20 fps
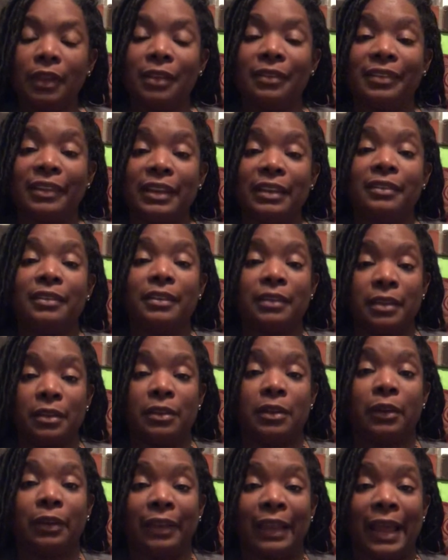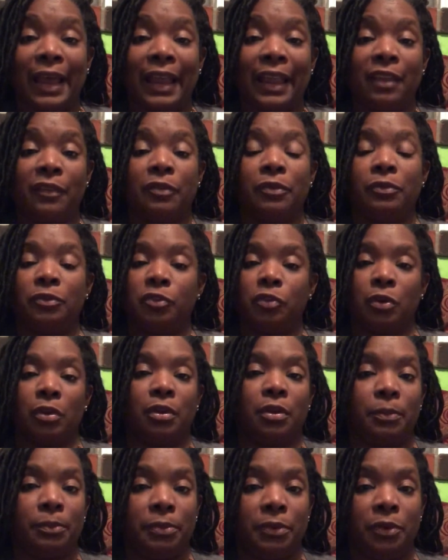season in their life, drug
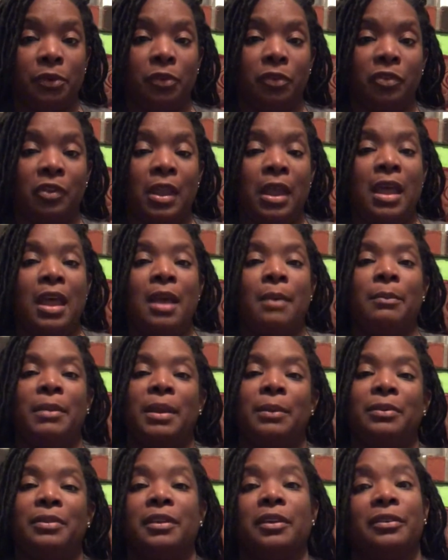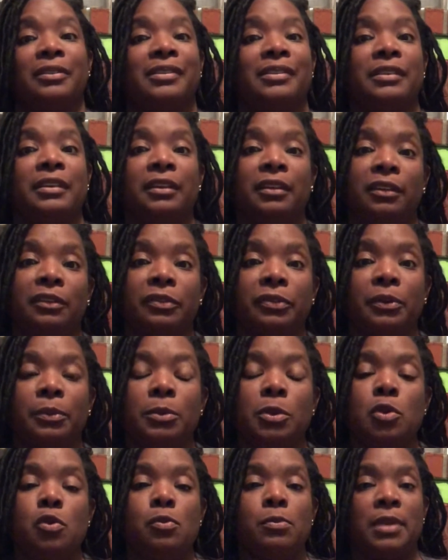abuse. Maybe they're stealing from
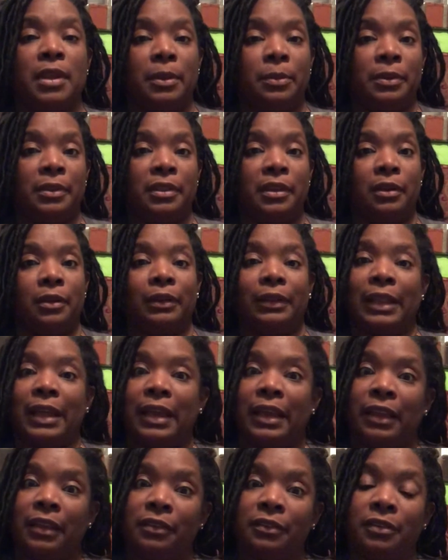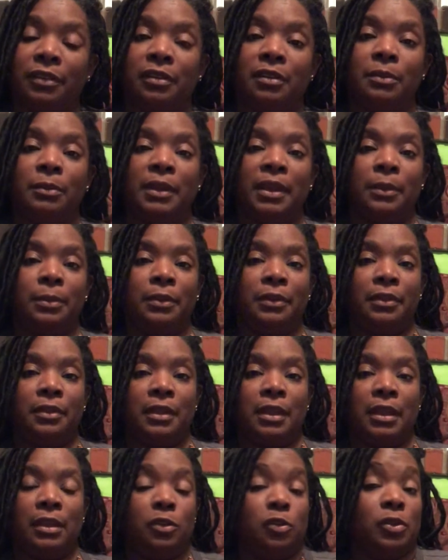you. Maybe they're lying to you. Maybe
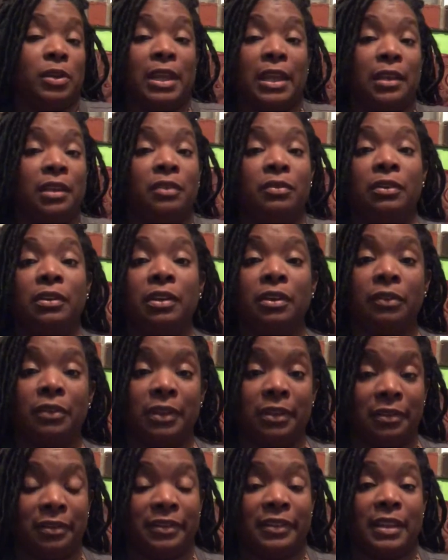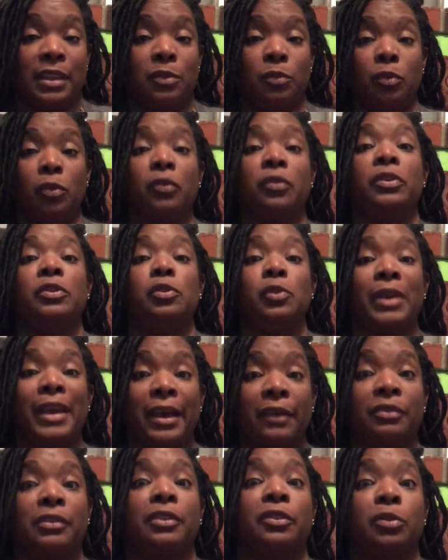that you can't even live under the same roof and you
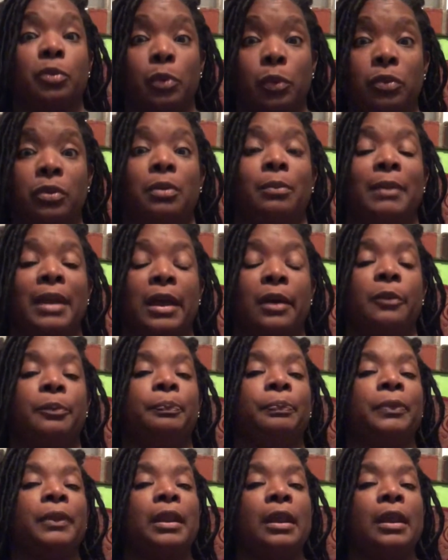have to throw them out.